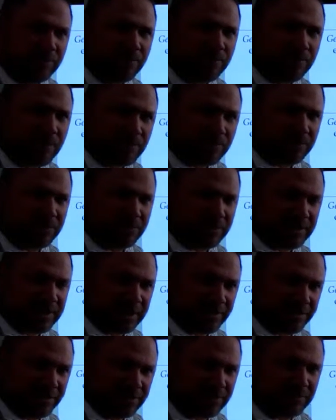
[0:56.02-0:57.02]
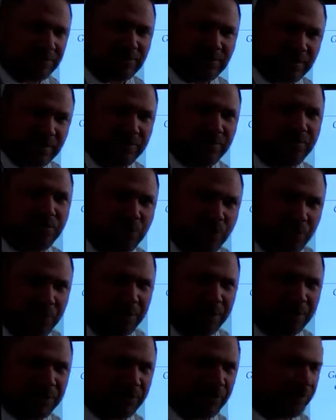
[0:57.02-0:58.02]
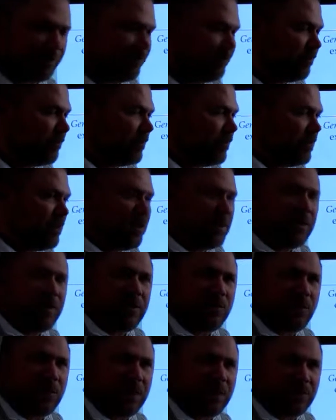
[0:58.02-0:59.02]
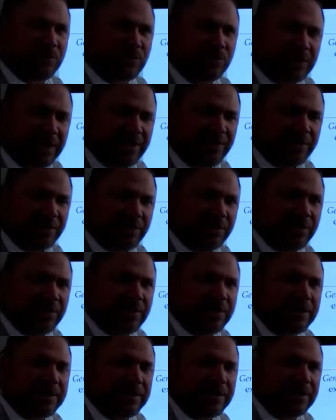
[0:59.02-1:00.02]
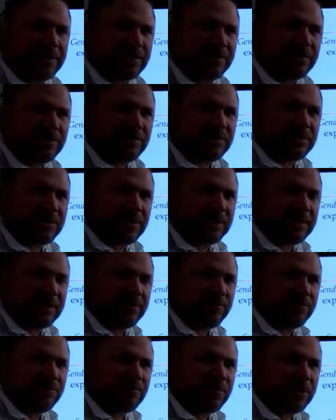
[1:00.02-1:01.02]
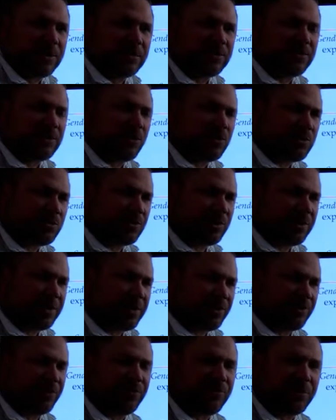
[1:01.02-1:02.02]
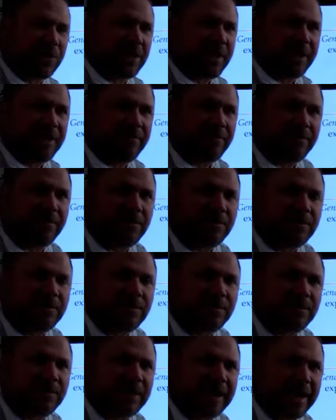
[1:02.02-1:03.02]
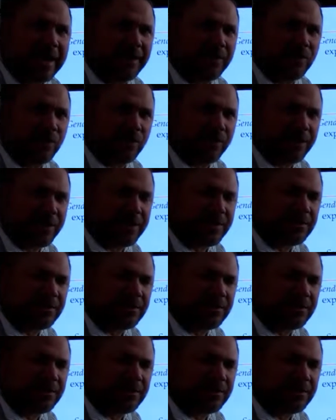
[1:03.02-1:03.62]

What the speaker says: most of the time it's boy or girl. Well, gender is a socially contrived category.